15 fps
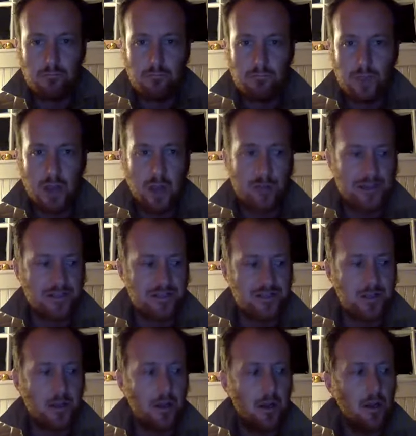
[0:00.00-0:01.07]
comments.
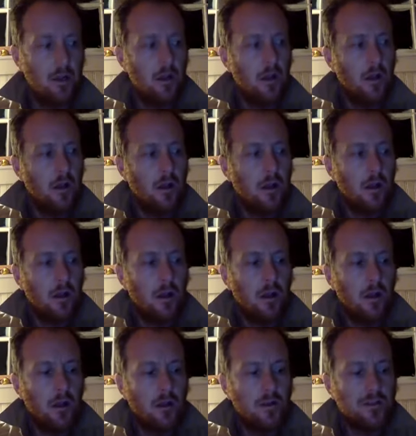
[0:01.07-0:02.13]

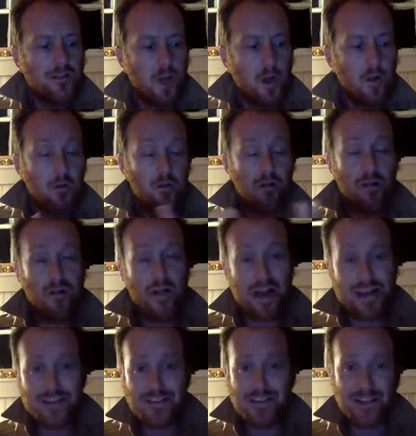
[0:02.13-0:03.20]
So
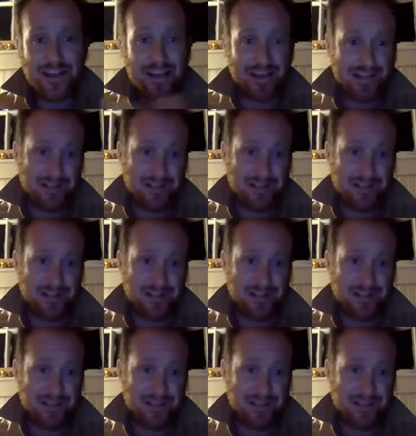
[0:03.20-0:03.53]
that's it.